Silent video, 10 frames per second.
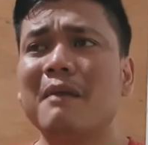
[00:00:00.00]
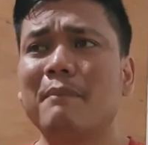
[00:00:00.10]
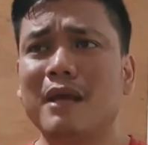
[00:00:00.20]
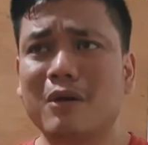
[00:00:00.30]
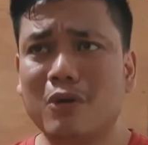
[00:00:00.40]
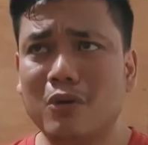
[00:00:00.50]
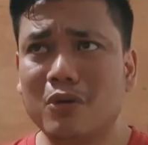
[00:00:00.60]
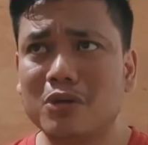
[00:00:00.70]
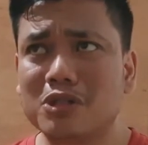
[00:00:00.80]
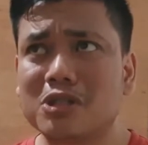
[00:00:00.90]

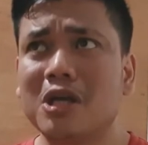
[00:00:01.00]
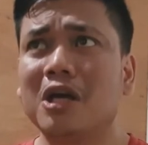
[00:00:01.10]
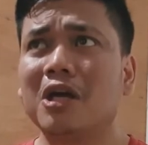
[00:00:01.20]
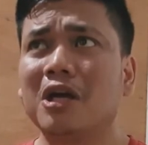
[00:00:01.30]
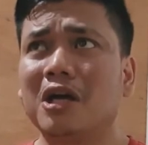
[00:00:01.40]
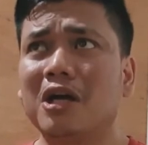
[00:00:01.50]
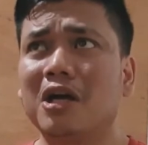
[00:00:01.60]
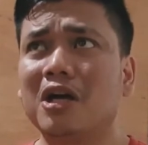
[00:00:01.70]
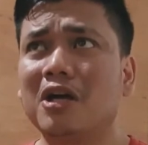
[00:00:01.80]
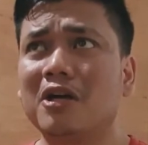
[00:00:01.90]
because
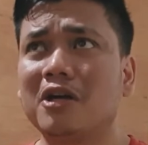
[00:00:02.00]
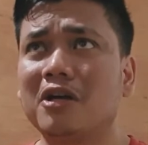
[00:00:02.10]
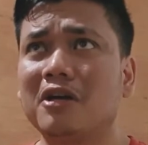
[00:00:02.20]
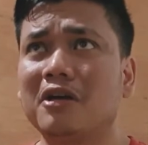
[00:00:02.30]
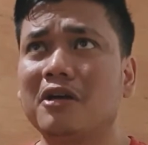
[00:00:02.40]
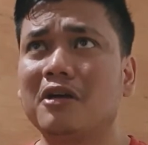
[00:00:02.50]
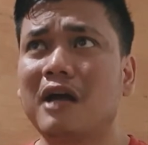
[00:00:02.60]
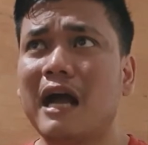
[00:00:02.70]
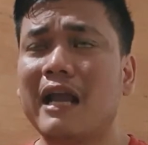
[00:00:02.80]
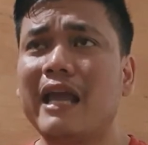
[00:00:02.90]

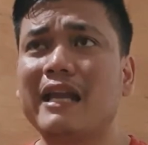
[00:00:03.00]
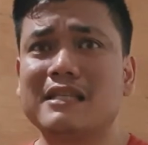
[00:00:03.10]
again,